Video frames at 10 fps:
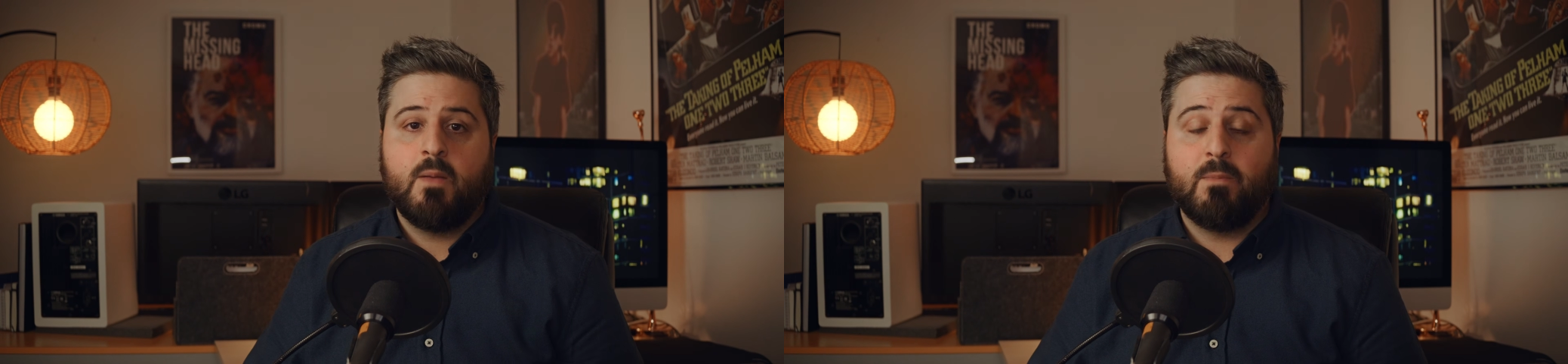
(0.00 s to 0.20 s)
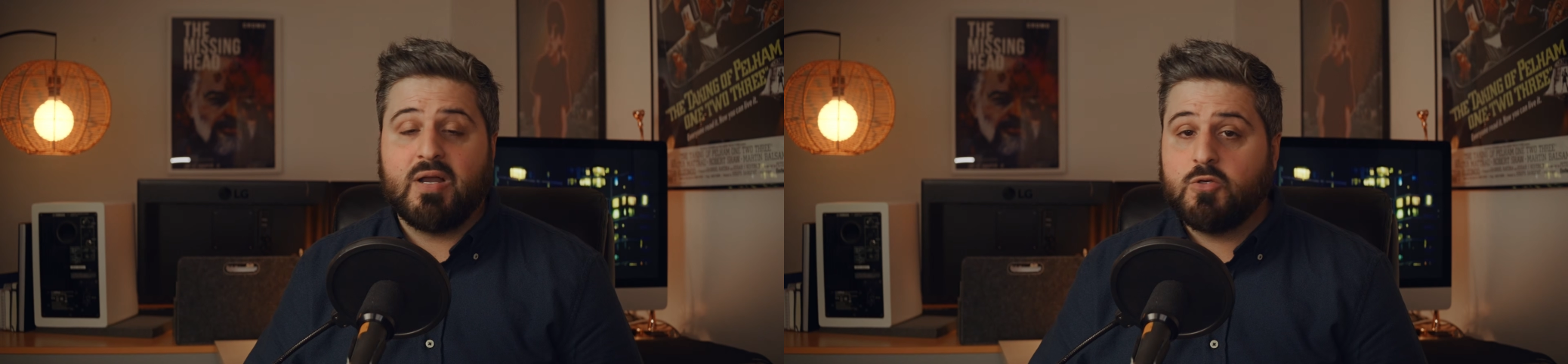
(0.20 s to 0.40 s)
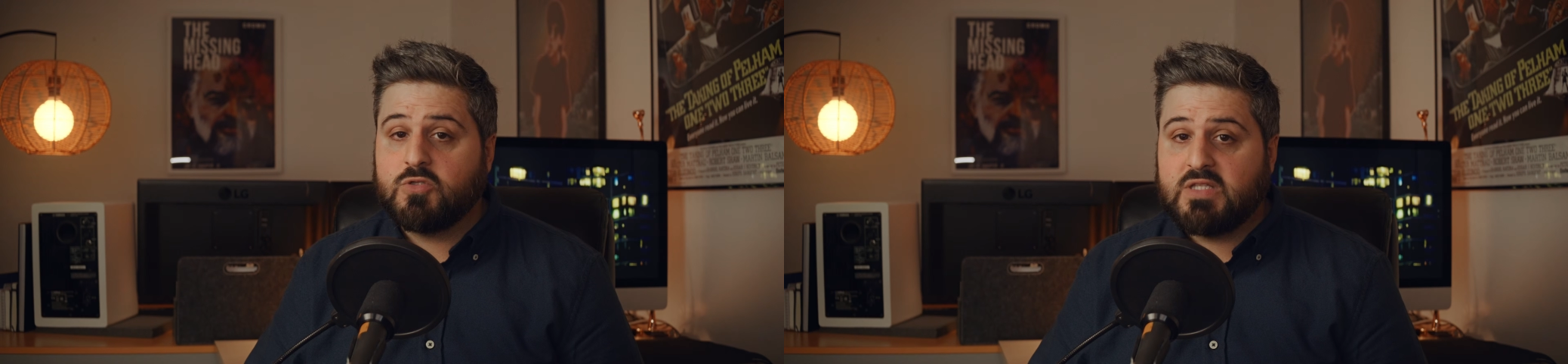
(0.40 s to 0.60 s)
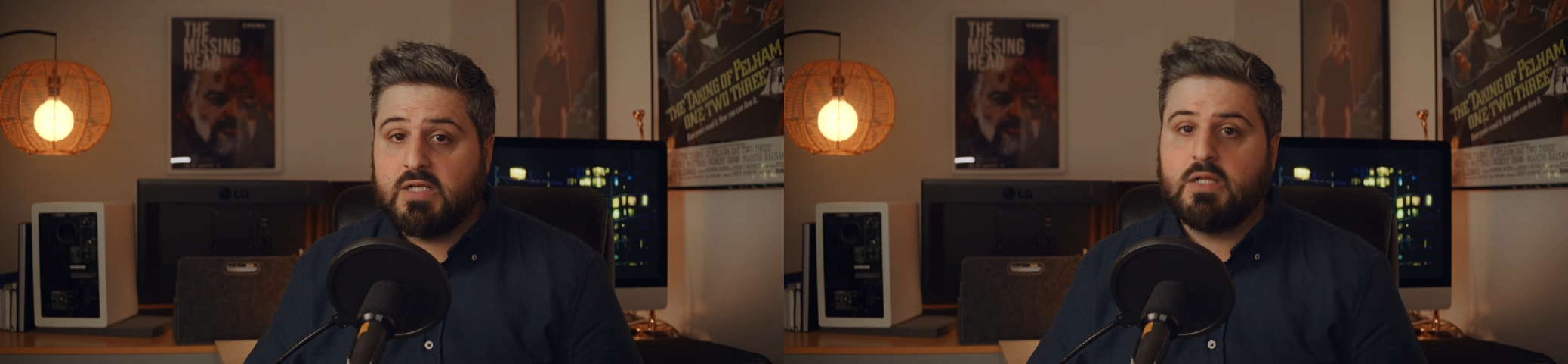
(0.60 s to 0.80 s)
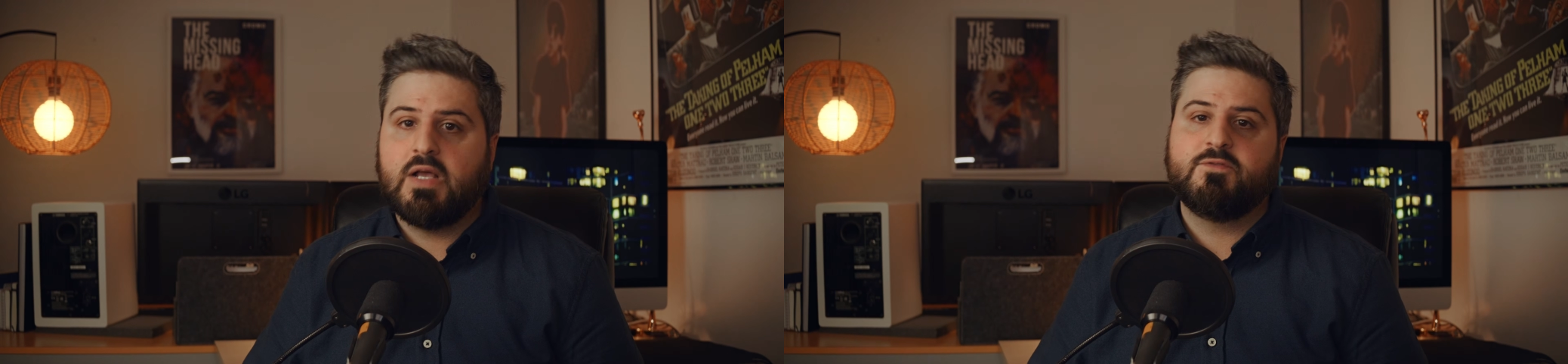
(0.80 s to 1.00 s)
but you
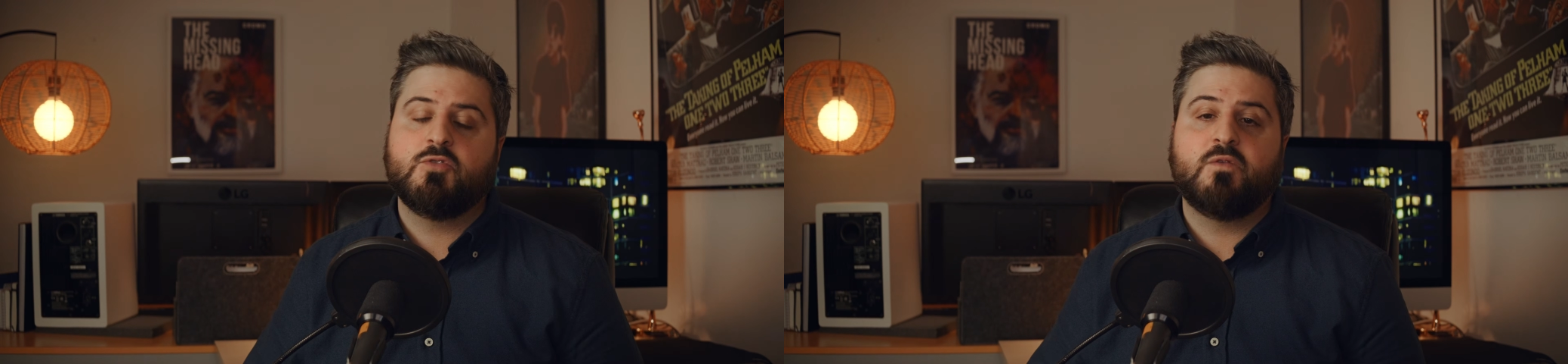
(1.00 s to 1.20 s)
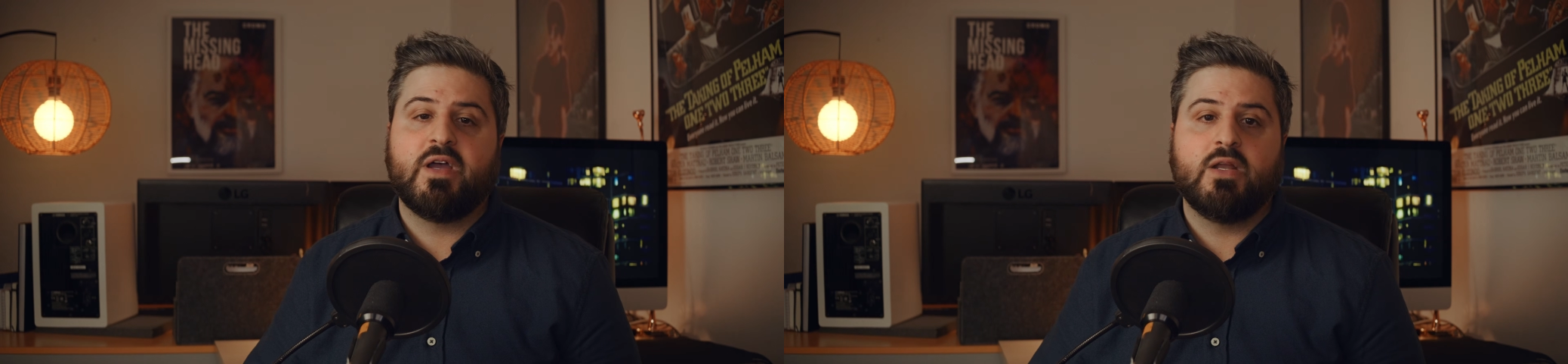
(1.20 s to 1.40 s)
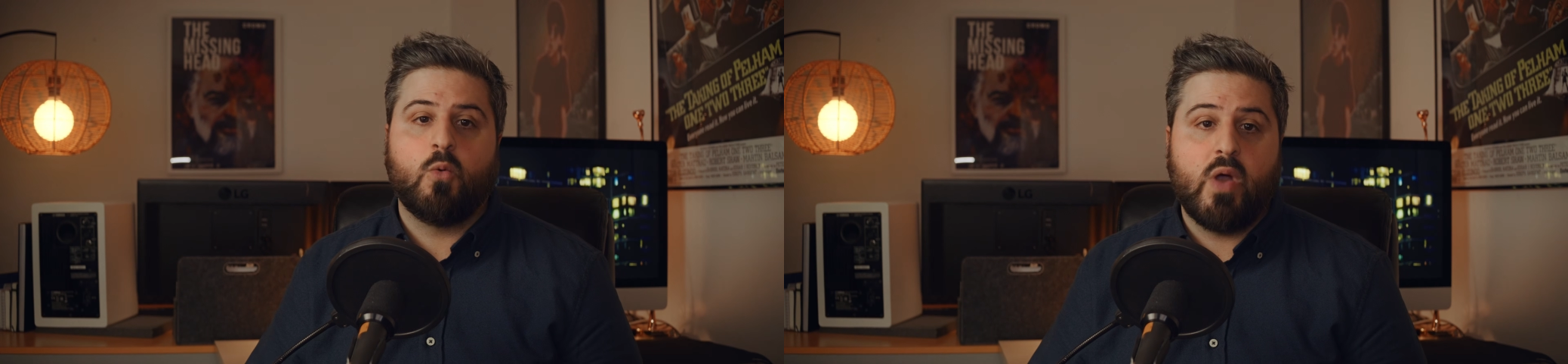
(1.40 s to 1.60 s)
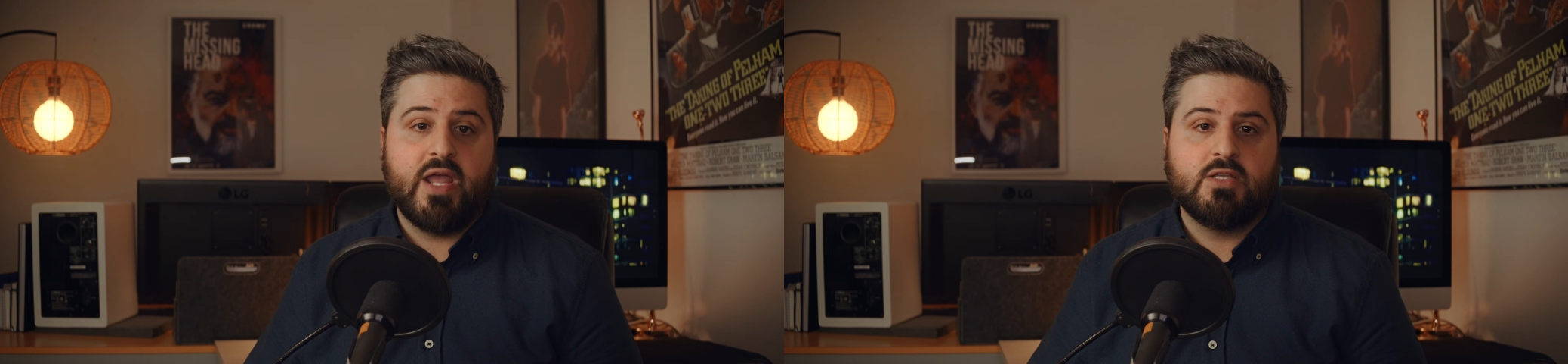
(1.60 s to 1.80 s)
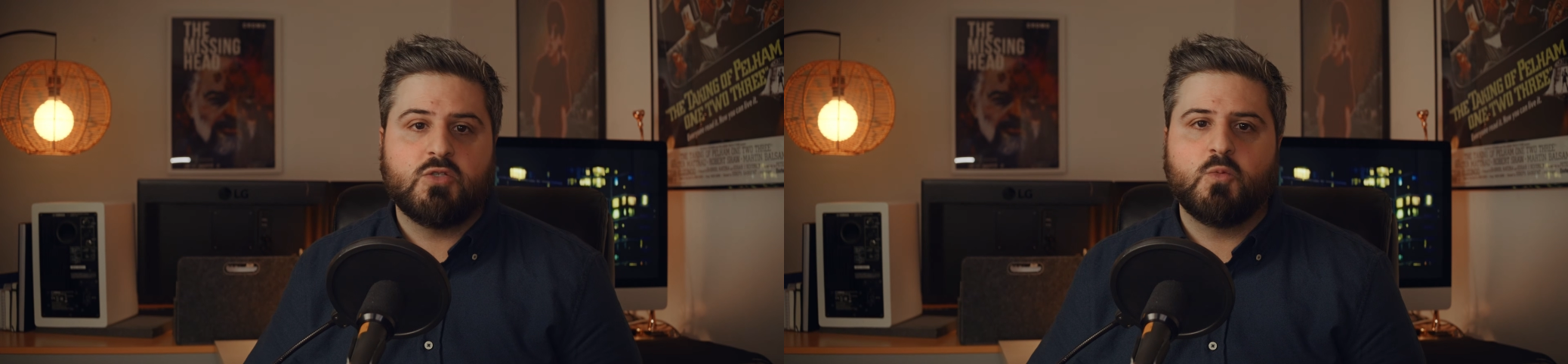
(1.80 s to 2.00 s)
still have to find a
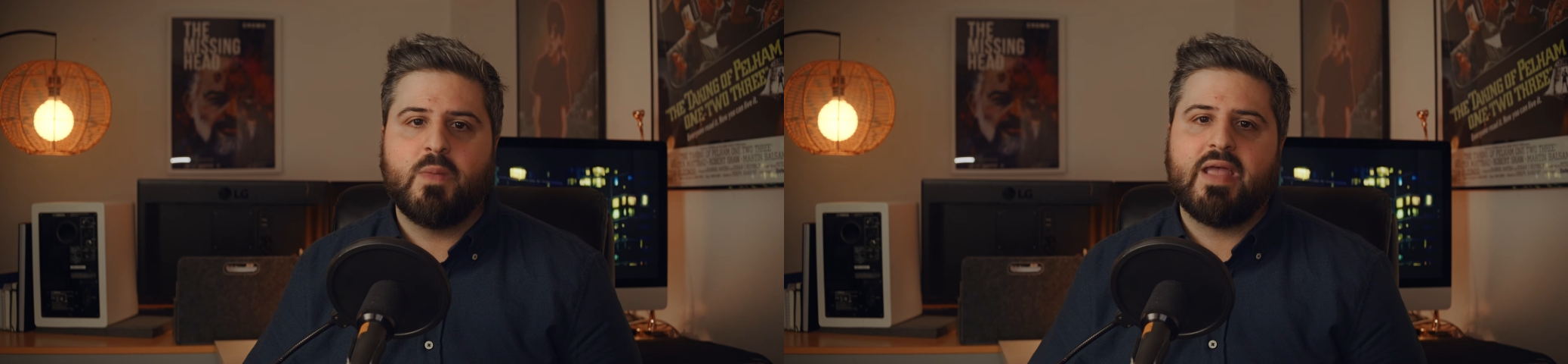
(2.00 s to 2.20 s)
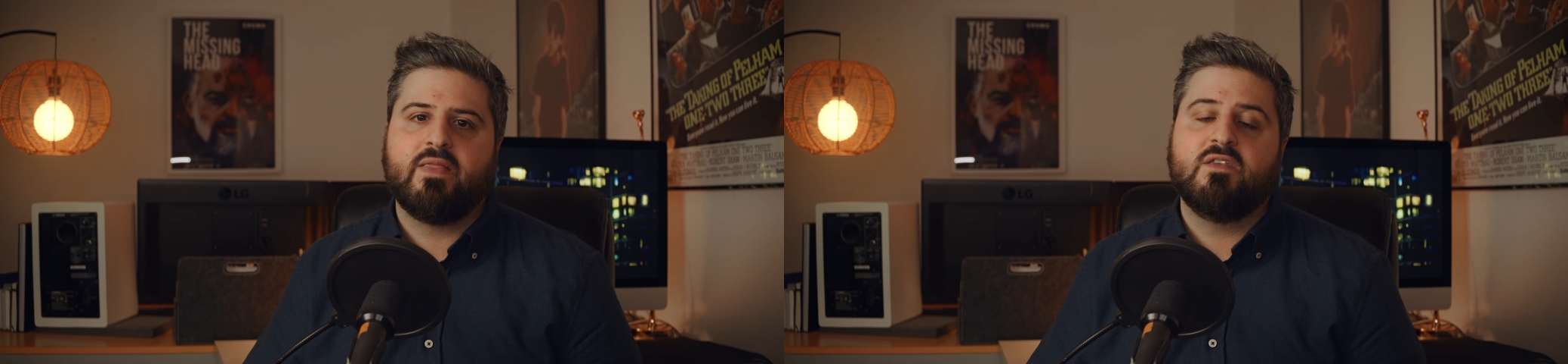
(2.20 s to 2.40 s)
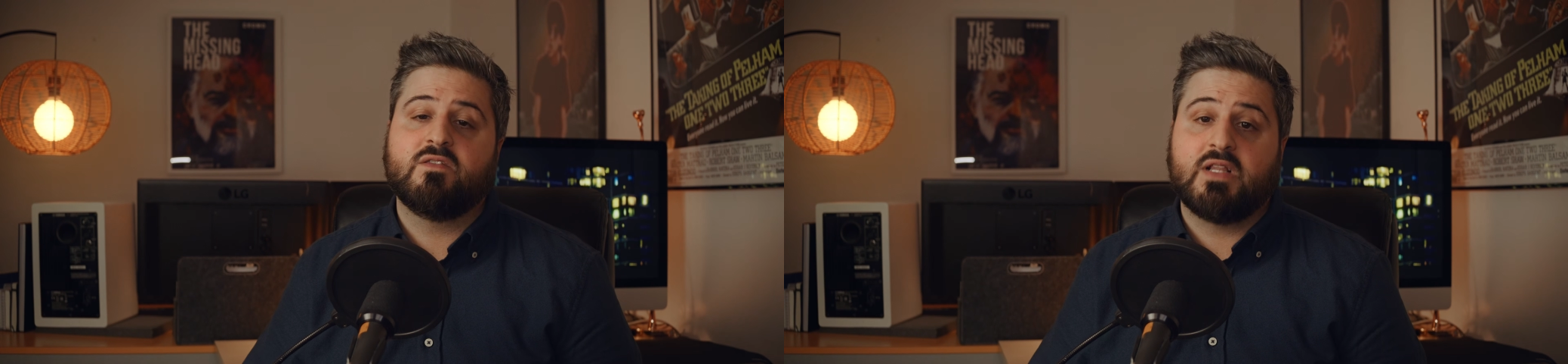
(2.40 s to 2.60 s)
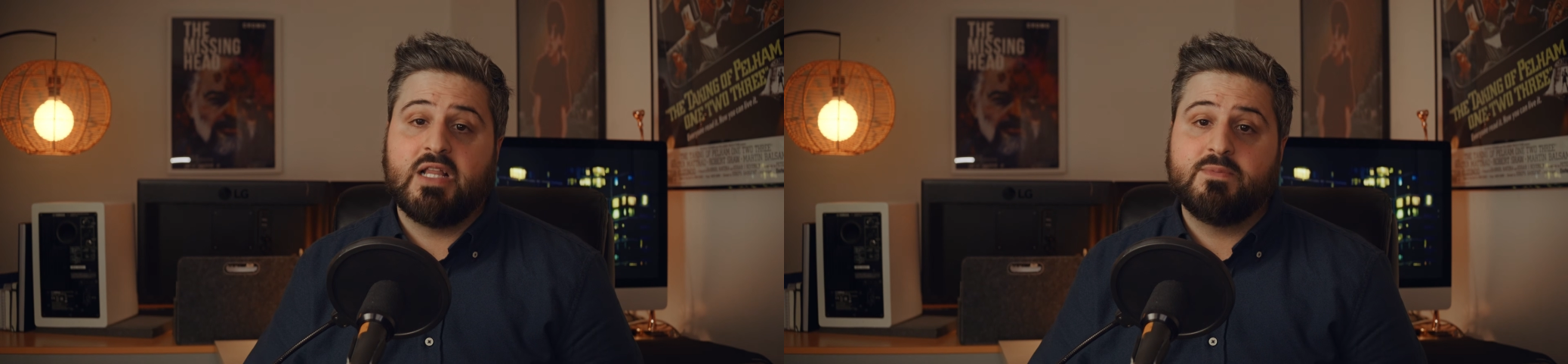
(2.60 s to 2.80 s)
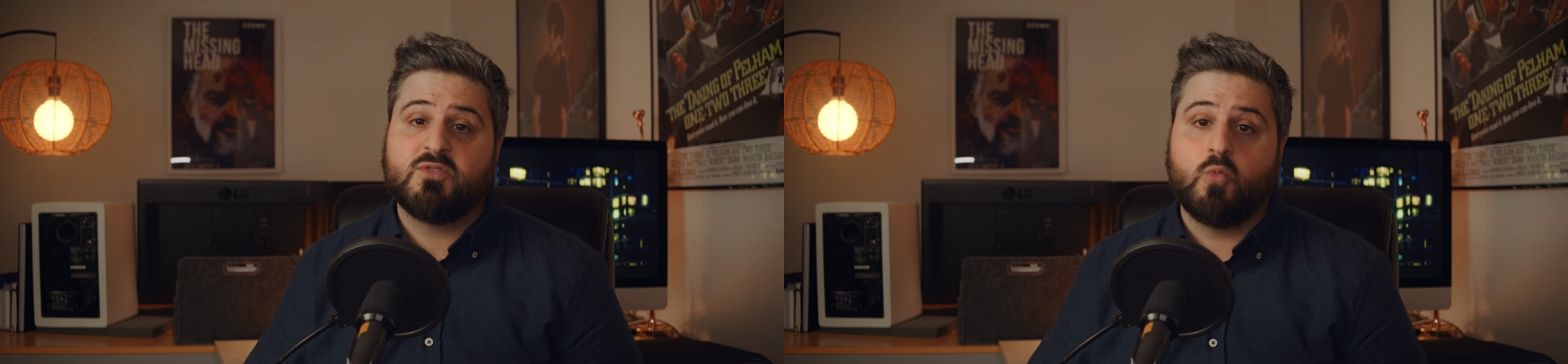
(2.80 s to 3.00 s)
way to make these
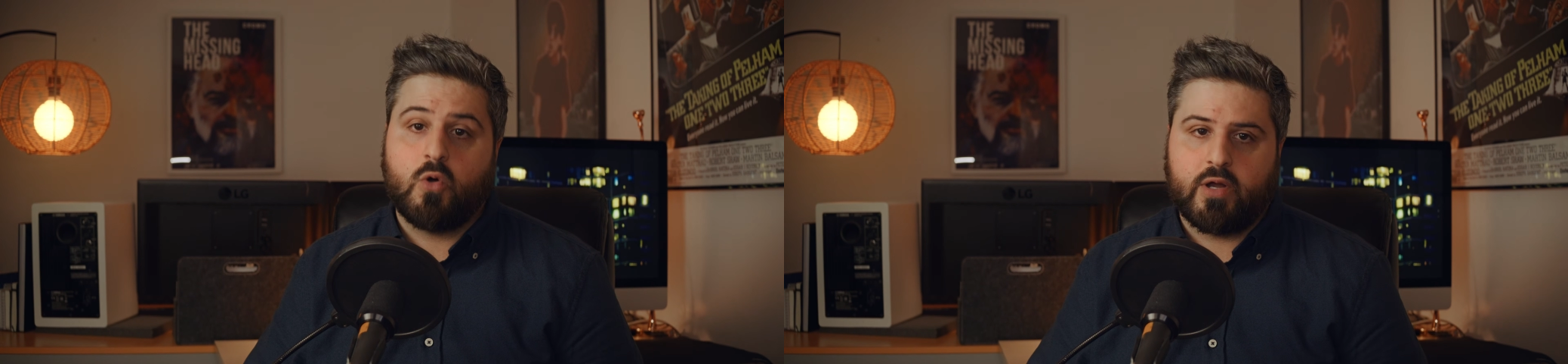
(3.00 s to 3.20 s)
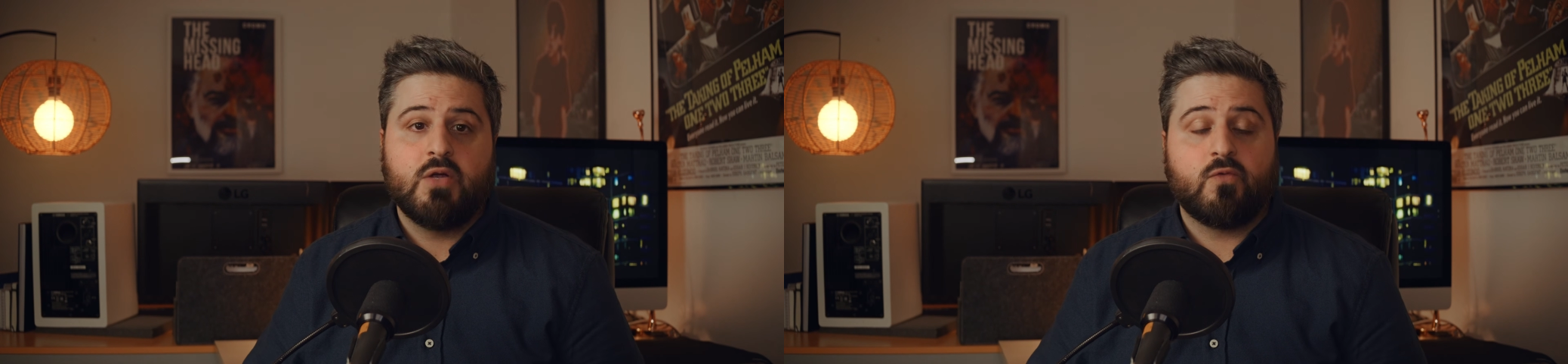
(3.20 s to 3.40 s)
clips work,